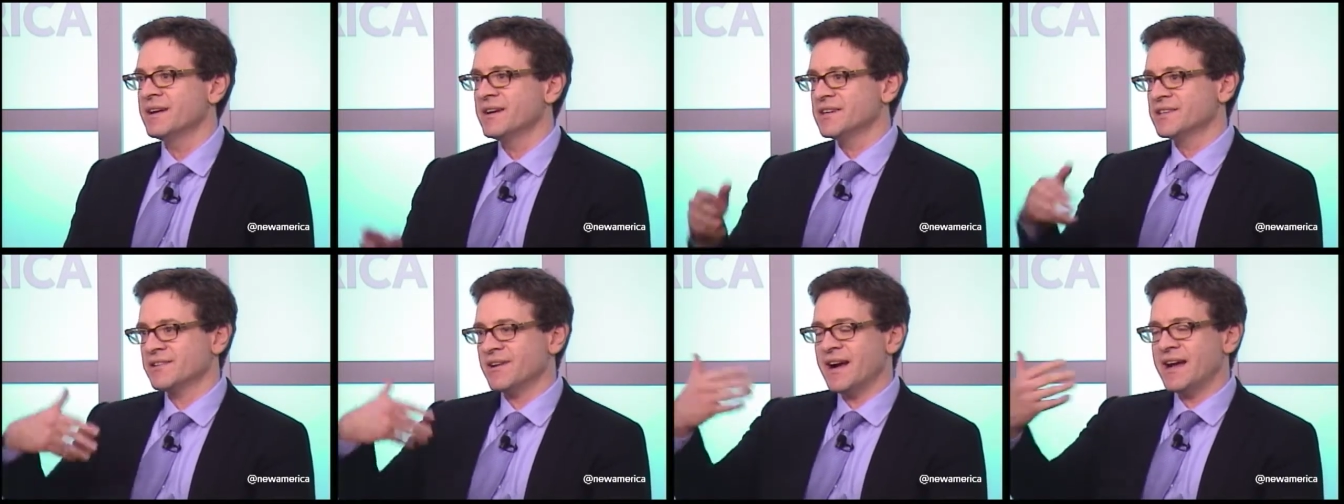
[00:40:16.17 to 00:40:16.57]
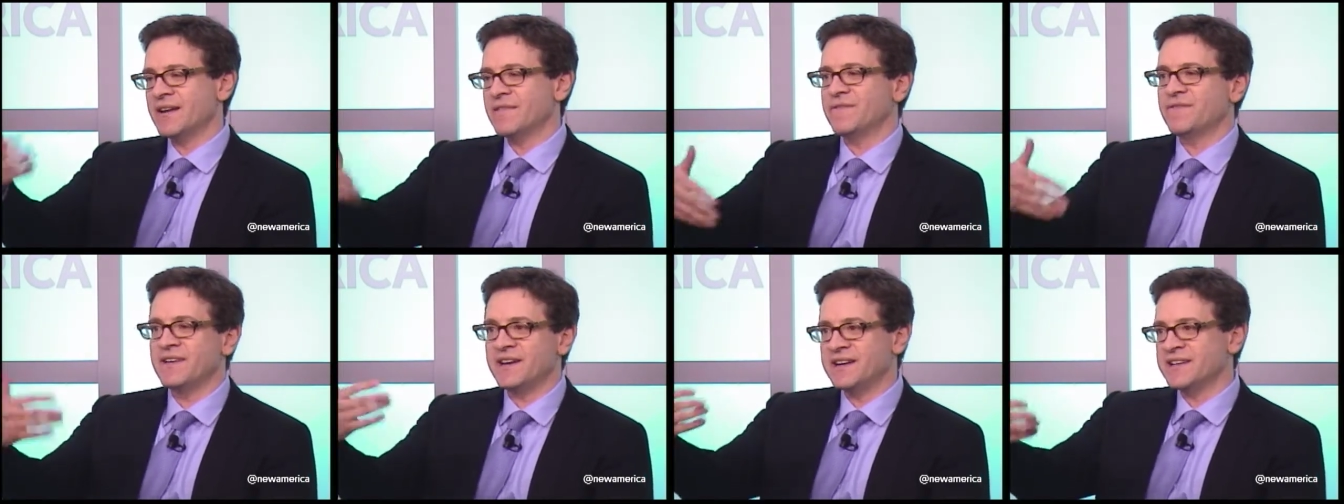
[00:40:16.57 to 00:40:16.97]
trying to
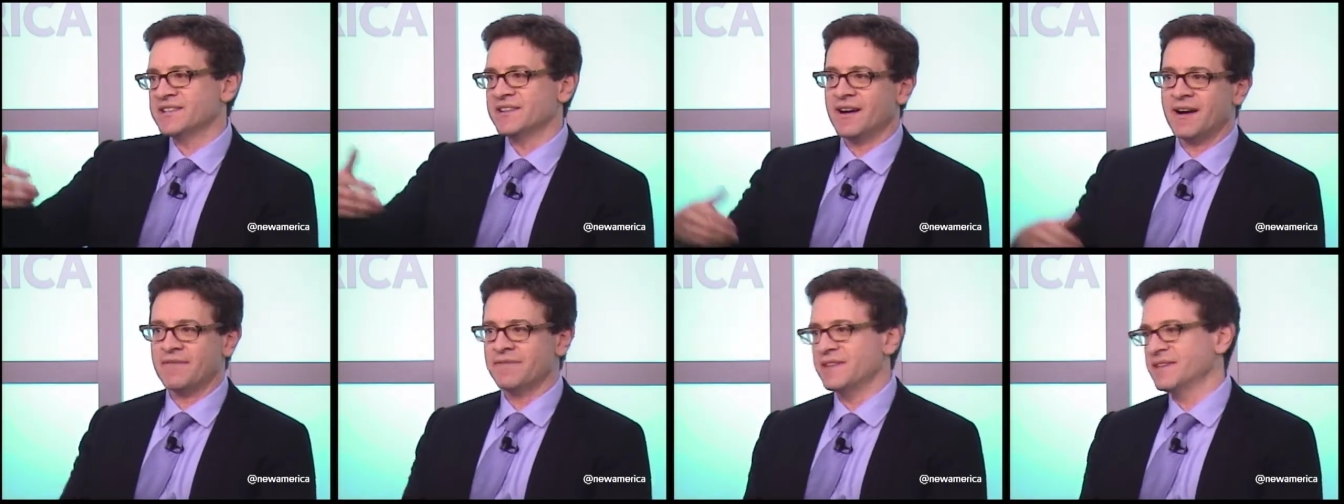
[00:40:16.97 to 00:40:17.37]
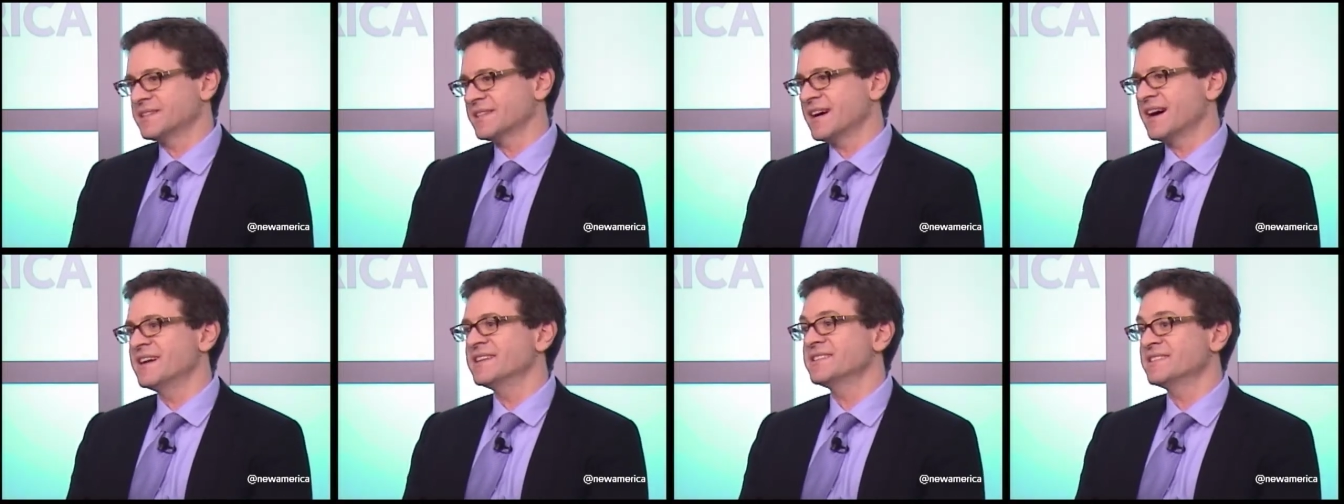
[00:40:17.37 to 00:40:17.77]
finish off this
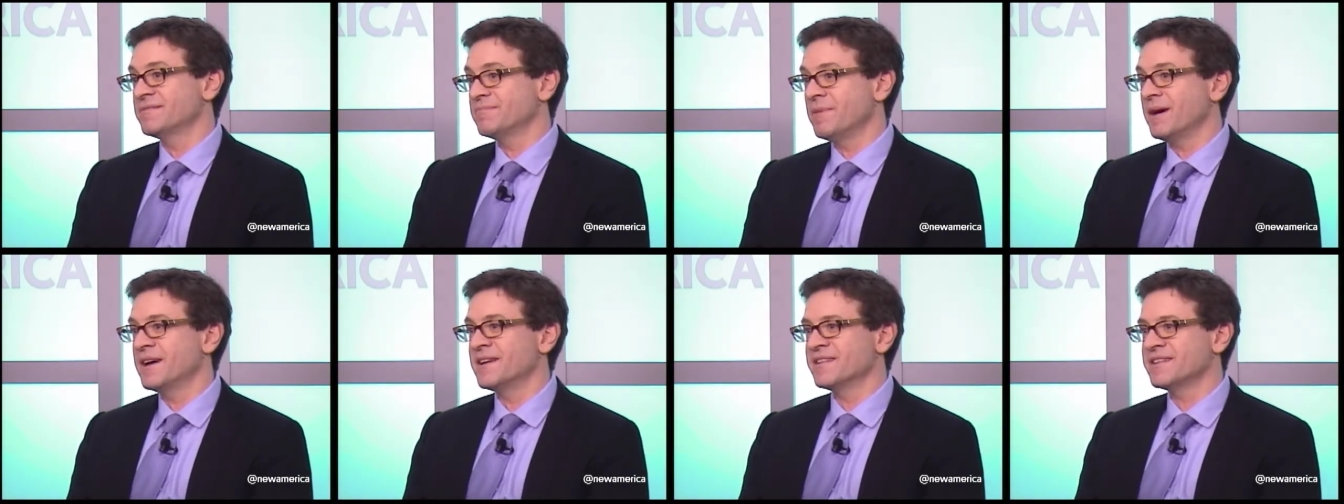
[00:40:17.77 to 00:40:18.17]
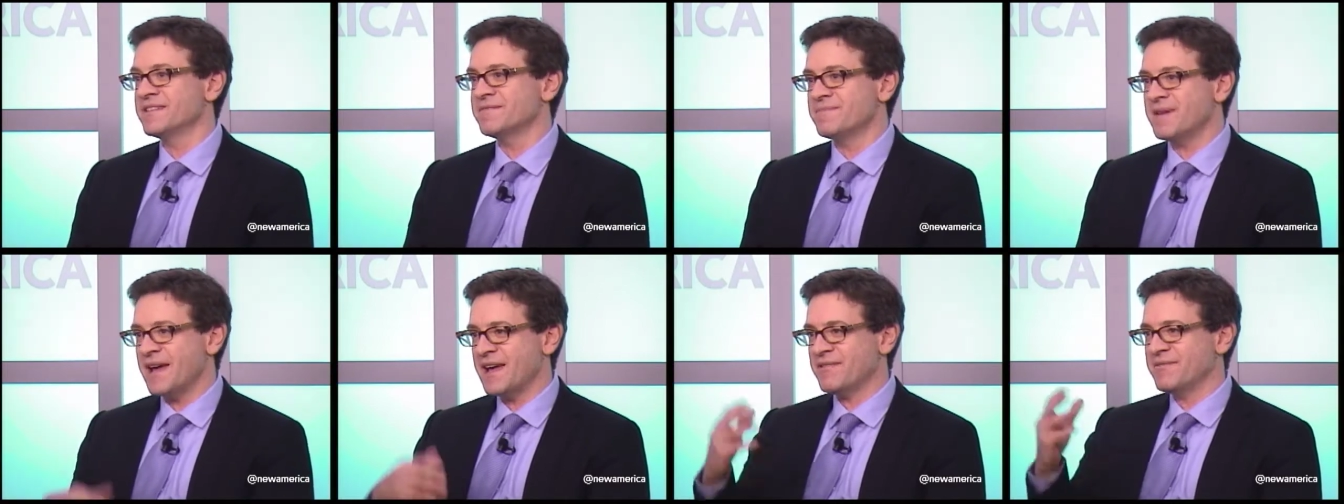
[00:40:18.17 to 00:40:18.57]
guns and butter
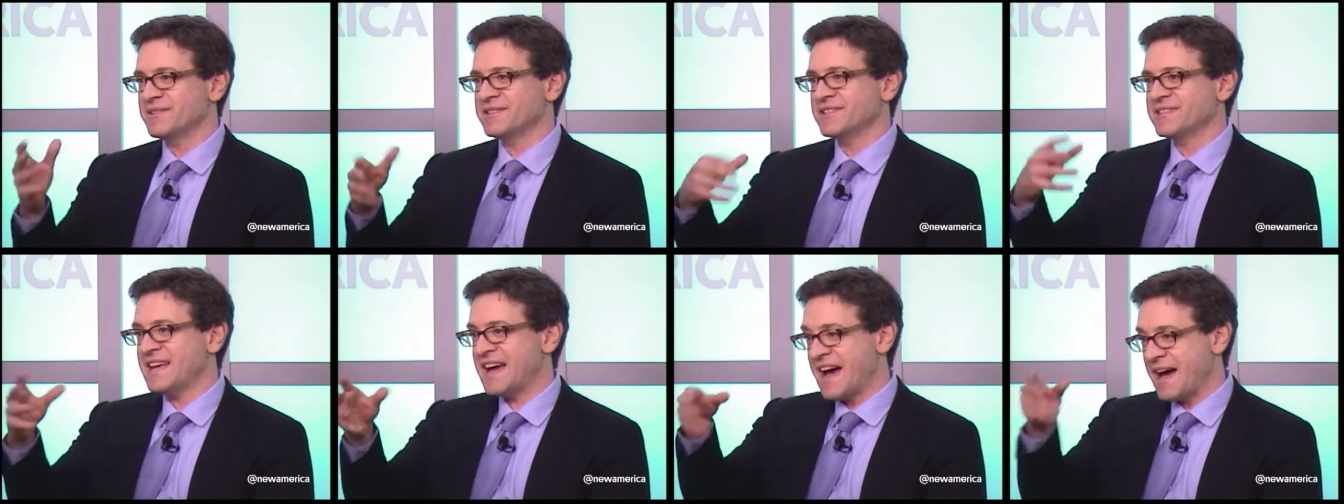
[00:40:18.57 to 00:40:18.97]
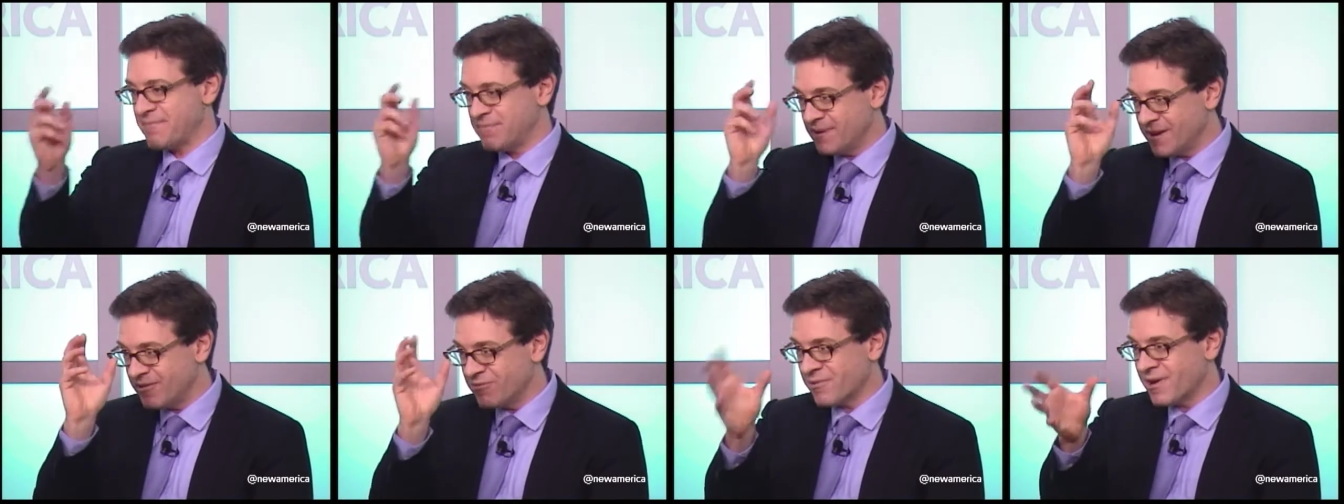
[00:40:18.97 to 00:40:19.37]
debate, which is
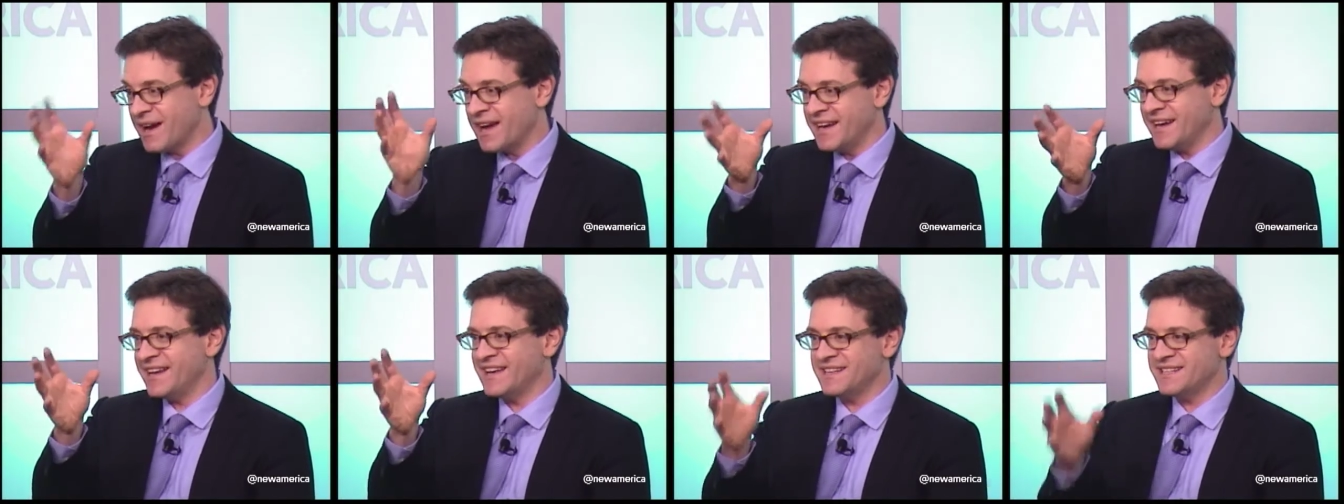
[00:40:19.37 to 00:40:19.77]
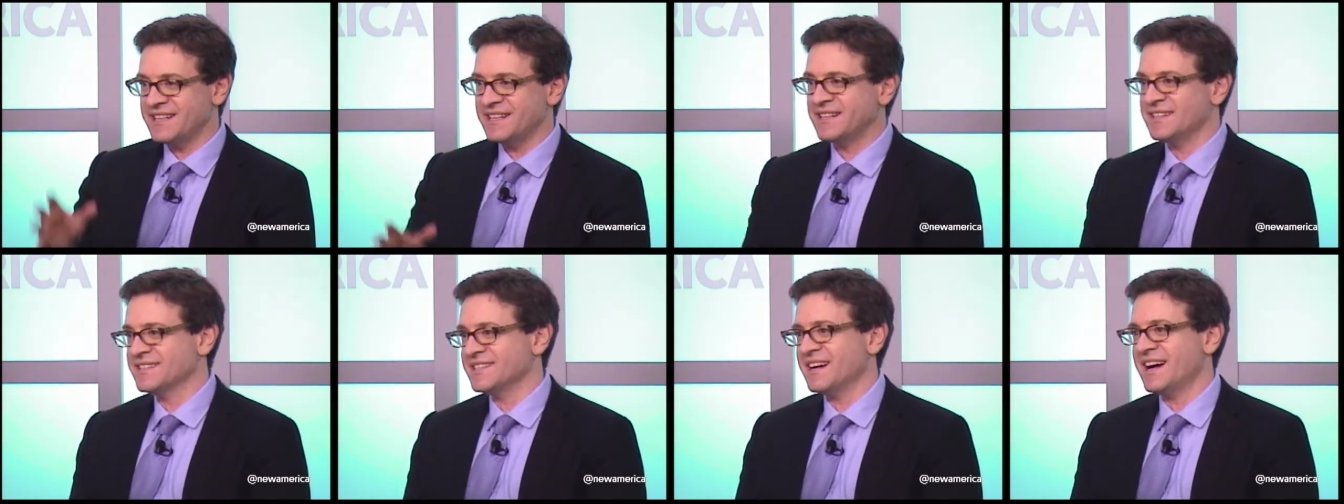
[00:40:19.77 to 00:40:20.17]
happening right as he
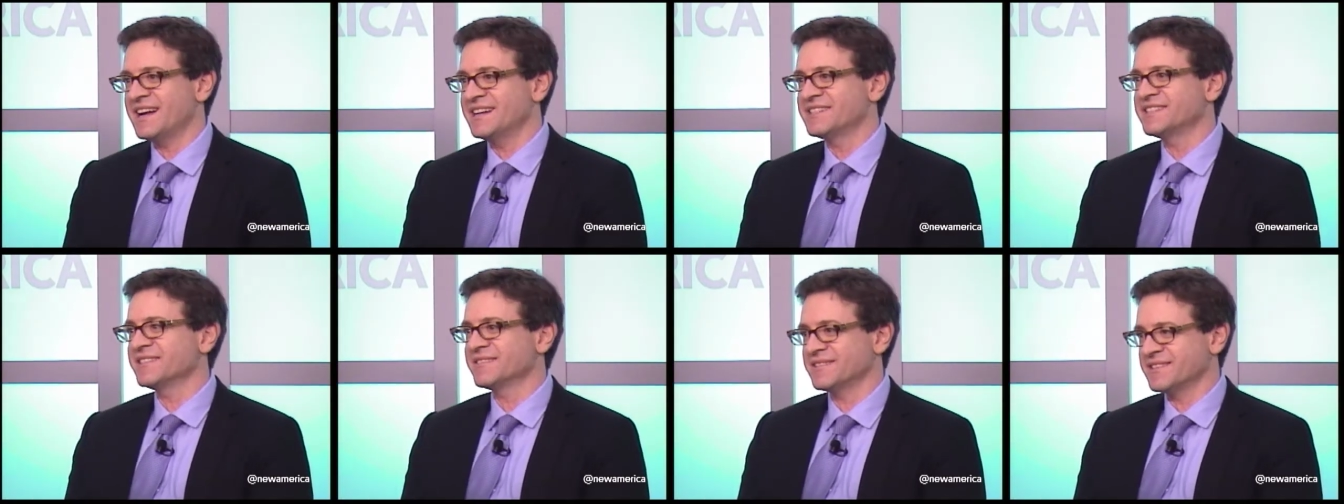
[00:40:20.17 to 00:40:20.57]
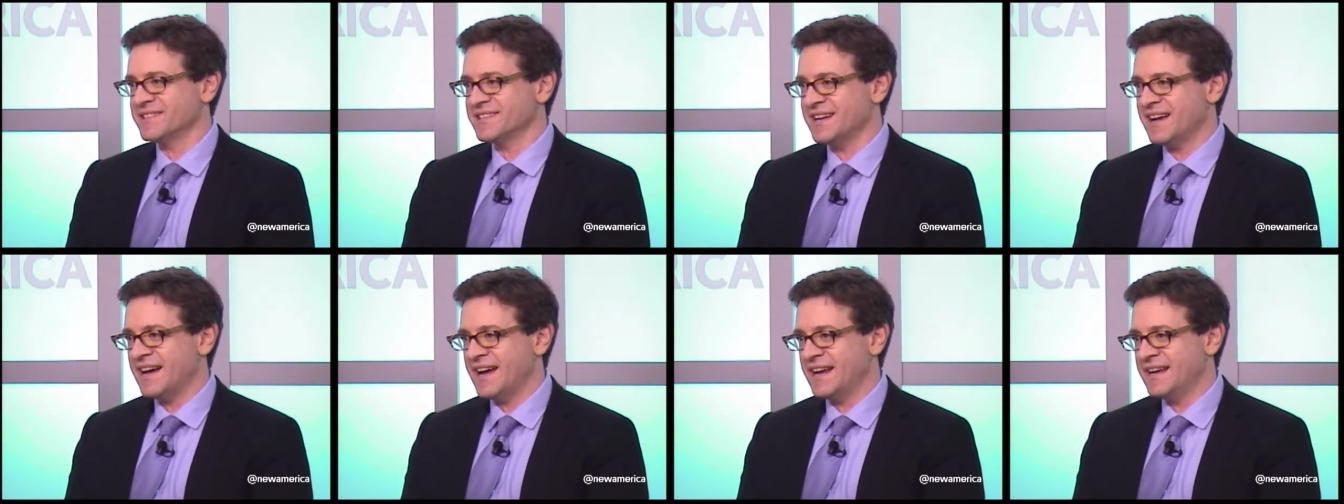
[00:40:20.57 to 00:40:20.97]
decides to
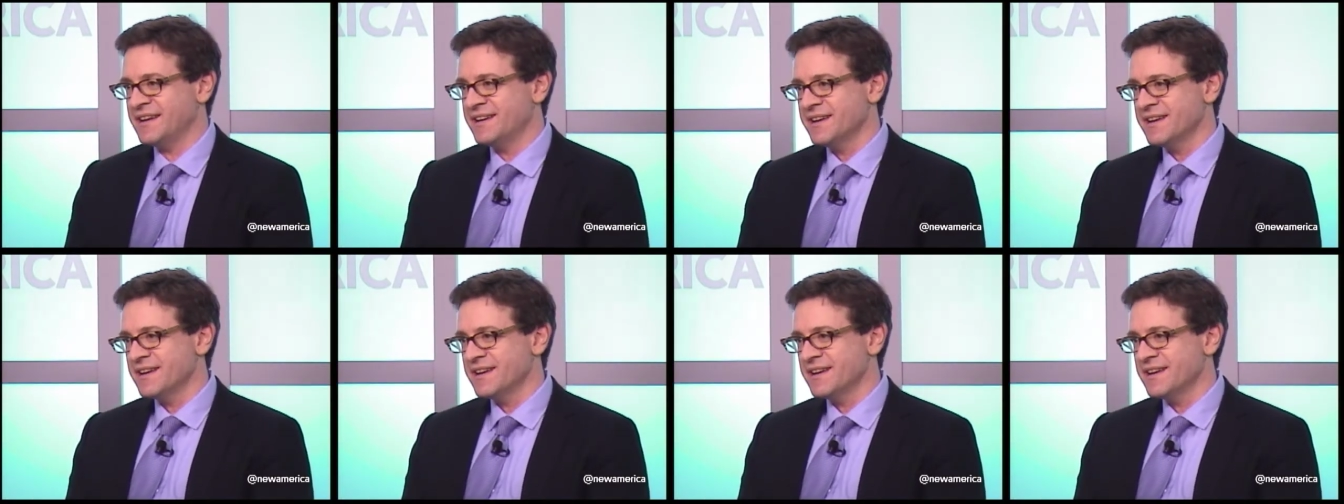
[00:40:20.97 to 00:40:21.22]
resign